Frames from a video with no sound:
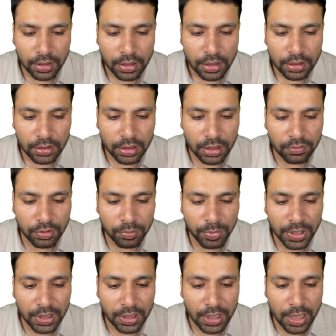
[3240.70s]
the liver
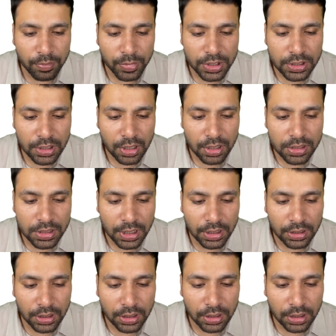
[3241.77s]
parenchyma is
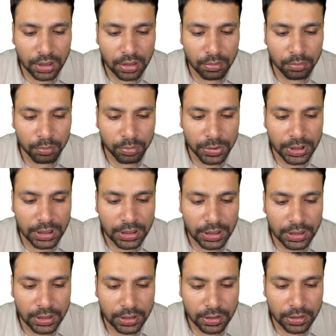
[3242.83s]
transected
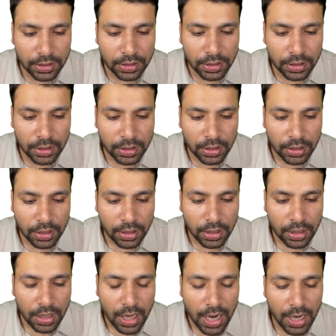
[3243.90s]
completely,
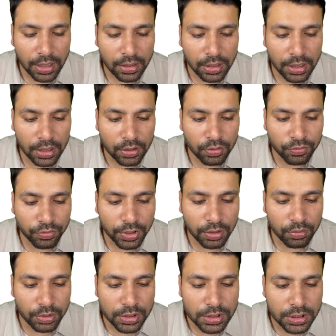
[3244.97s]
and
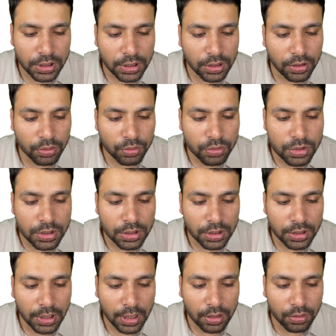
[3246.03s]
radiofrequency induced
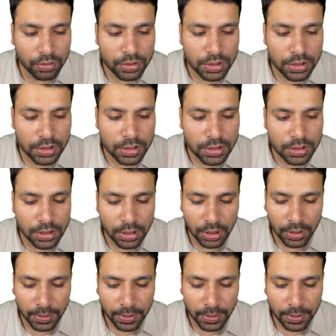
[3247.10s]
necrosis is there.